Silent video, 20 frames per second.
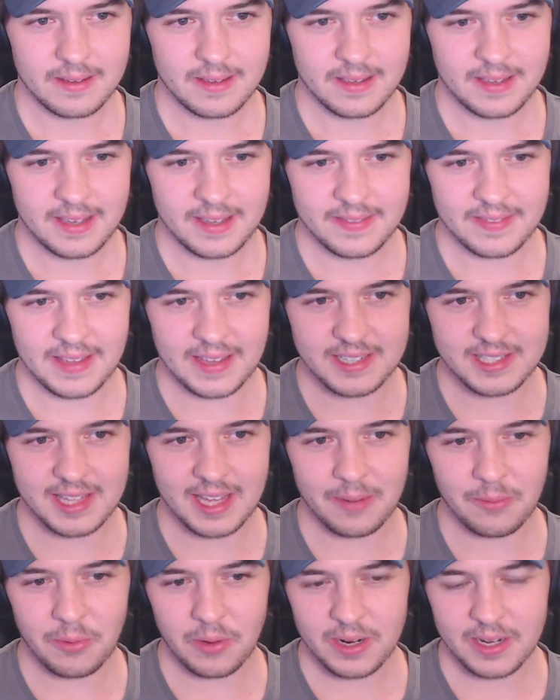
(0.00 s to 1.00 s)
There's
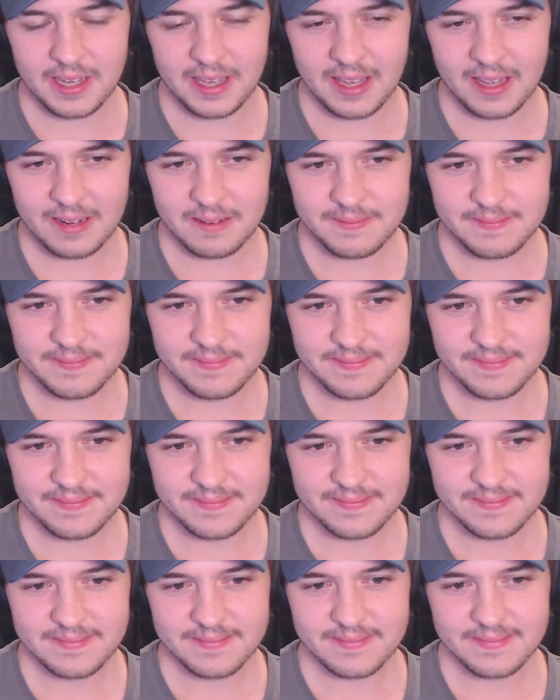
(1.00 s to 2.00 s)
that word again.
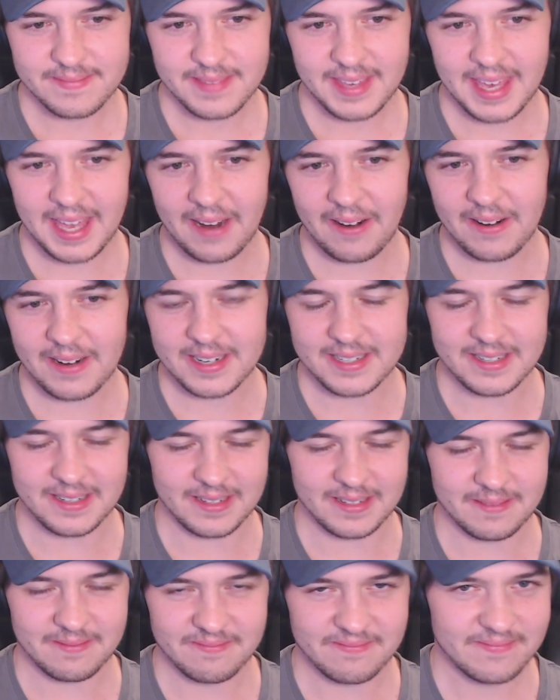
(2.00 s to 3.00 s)

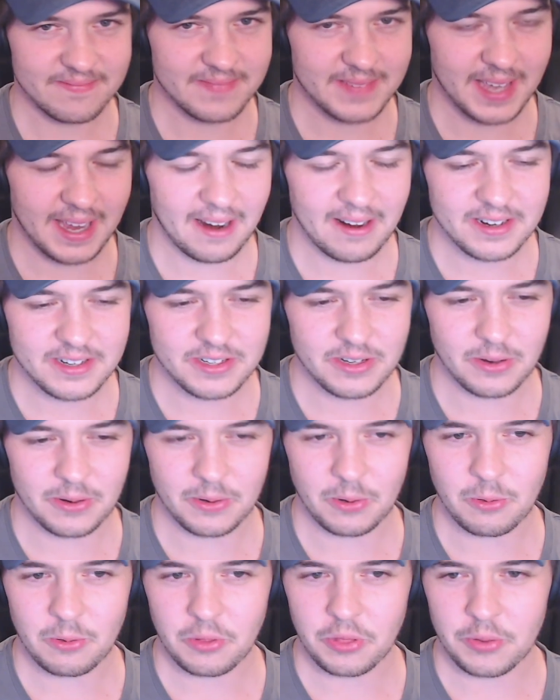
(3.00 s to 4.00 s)
Character. Character on
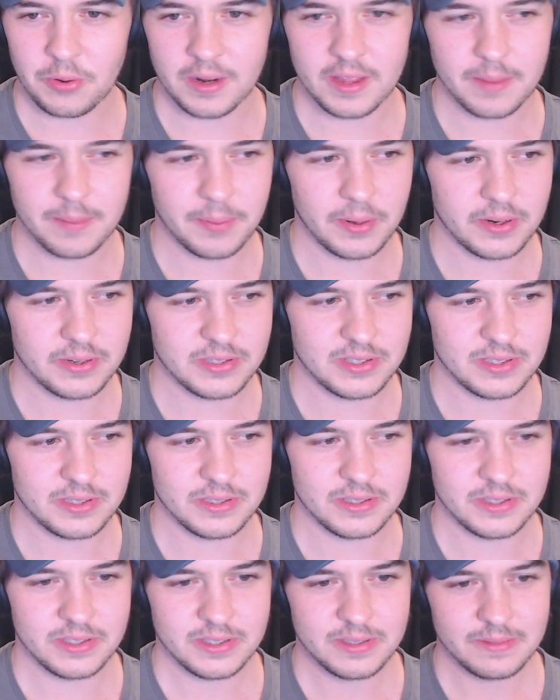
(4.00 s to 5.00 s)
all three of the
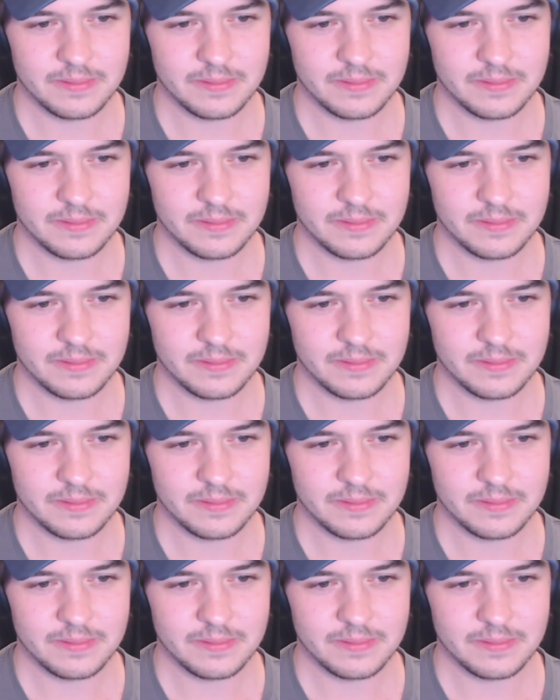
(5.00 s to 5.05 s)
posters.